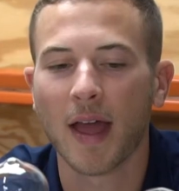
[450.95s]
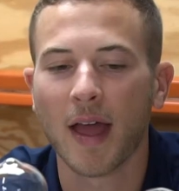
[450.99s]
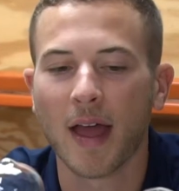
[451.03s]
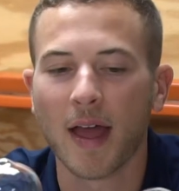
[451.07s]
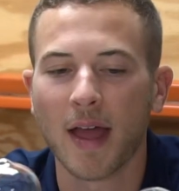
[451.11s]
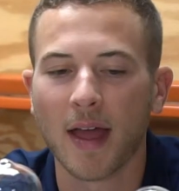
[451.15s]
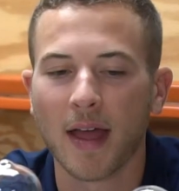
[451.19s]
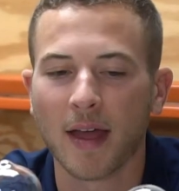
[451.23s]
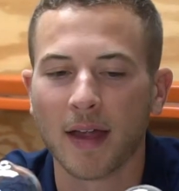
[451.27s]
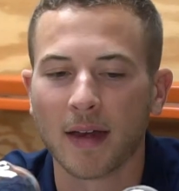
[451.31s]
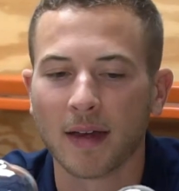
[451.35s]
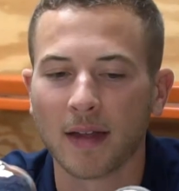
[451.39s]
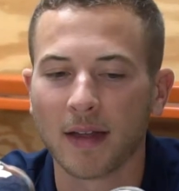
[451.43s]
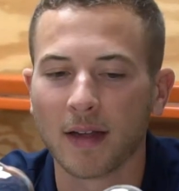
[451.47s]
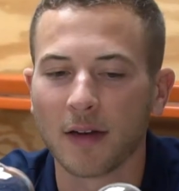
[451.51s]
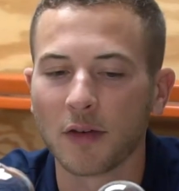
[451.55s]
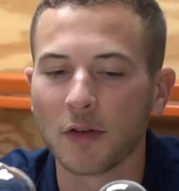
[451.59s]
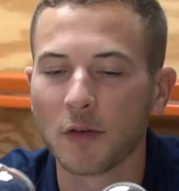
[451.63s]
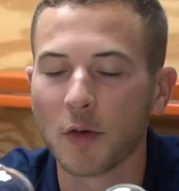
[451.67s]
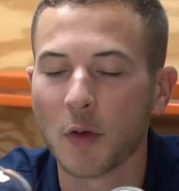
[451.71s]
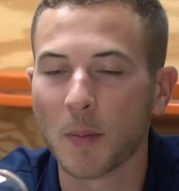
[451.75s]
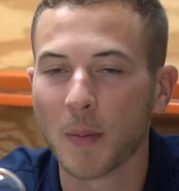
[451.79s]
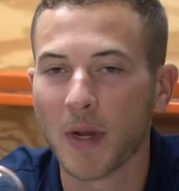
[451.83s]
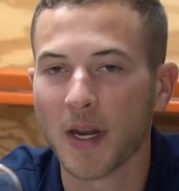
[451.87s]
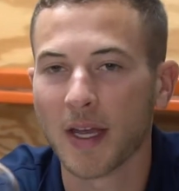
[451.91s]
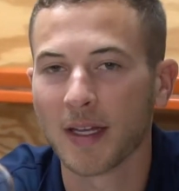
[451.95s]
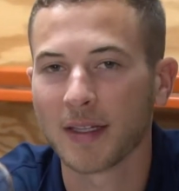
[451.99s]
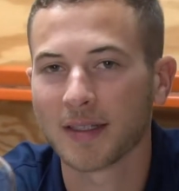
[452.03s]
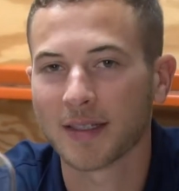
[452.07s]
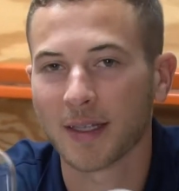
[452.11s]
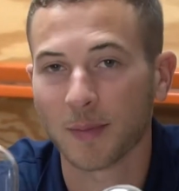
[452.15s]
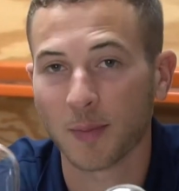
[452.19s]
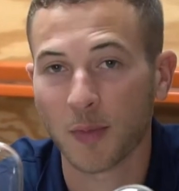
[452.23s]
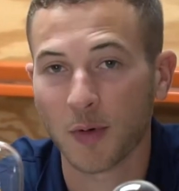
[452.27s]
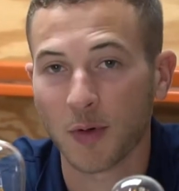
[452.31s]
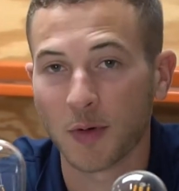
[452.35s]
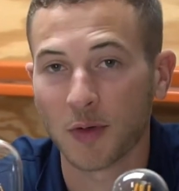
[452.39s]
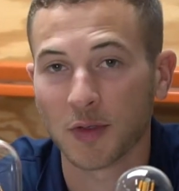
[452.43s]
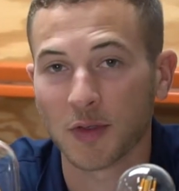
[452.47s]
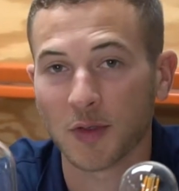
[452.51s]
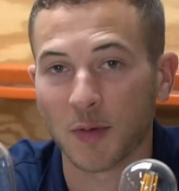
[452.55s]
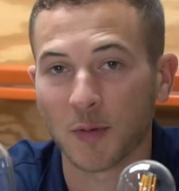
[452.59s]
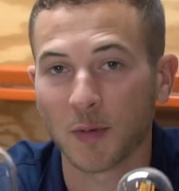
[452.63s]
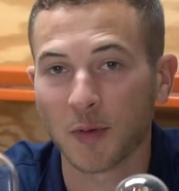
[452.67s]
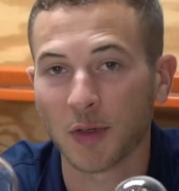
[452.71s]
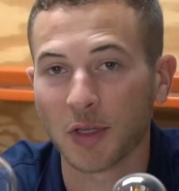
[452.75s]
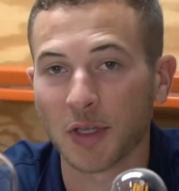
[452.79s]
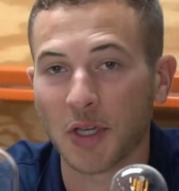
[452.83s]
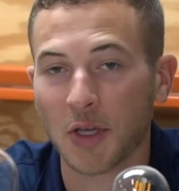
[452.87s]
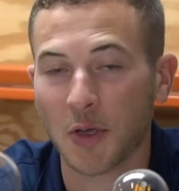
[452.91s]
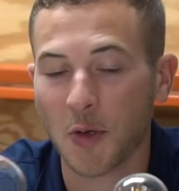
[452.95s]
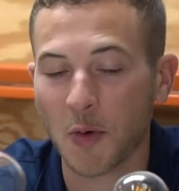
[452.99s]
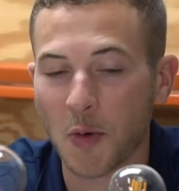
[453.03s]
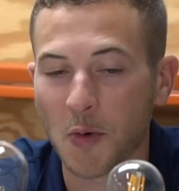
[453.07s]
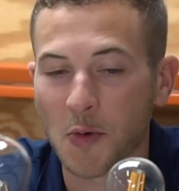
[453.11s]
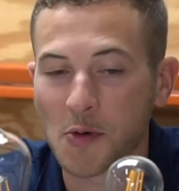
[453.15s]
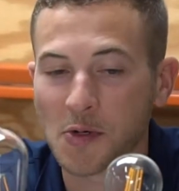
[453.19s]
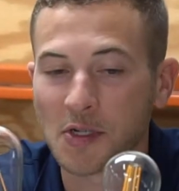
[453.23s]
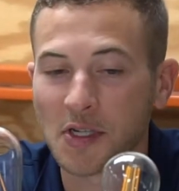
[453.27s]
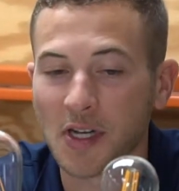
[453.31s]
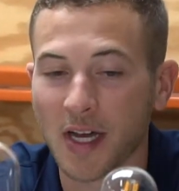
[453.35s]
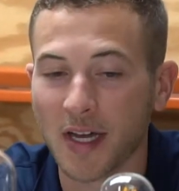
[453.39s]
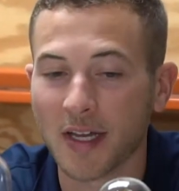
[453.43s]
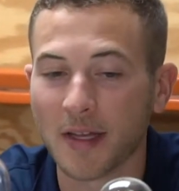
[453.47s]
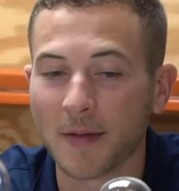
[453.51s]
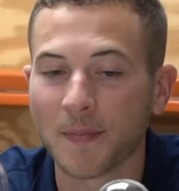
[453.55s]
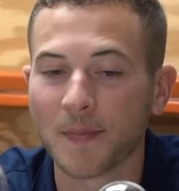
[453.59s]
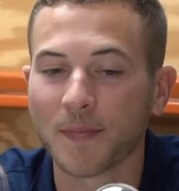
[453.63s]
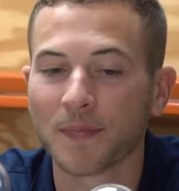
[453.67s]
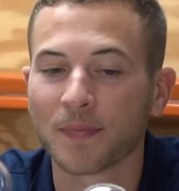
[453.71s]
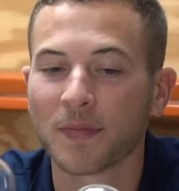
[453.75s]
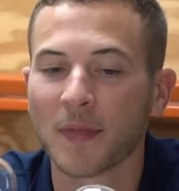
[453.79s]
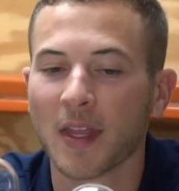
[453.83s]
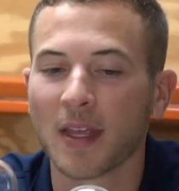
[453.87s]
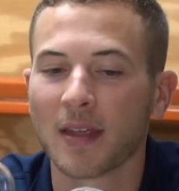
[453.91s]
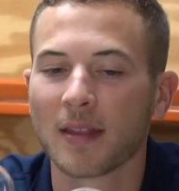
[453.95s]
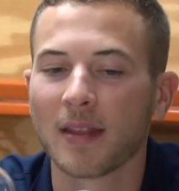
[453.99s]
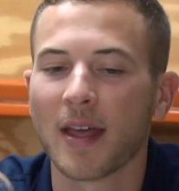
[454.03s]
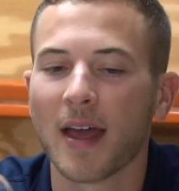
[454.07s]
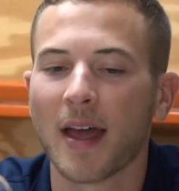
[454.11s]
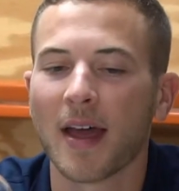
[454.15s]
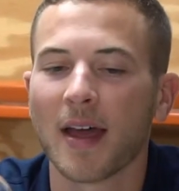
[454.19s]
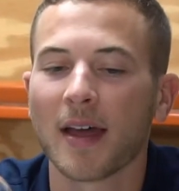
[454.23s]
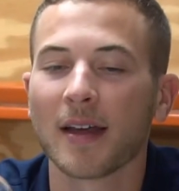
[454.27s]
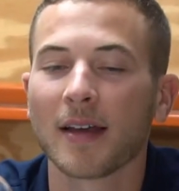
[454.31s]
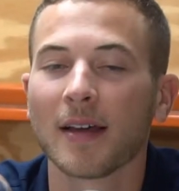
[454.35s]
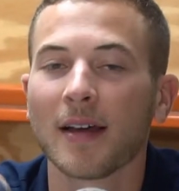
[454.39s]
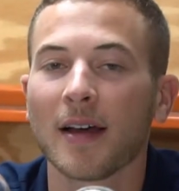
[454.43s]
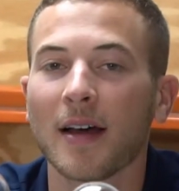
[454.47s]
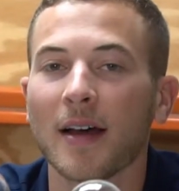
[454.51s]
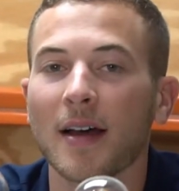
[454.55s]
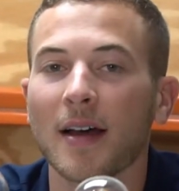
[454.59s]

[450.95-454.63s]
and it illuminates and produces a really cool light that